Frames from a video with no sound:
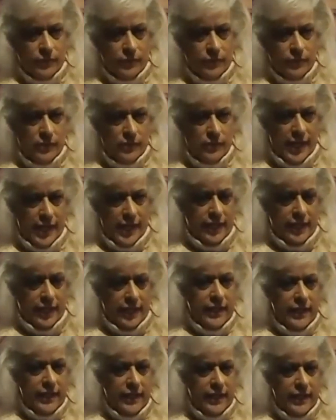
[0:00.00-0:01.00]
Get it done,
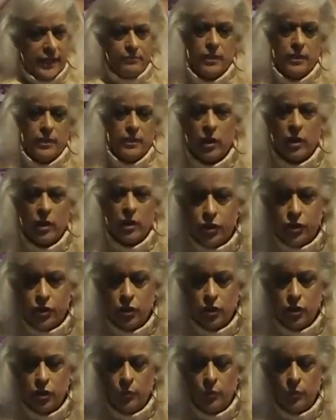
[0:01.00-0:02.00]
or
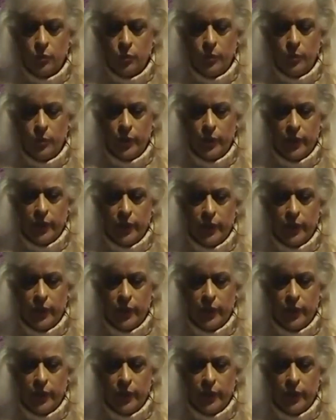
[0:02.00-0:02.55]
close to it.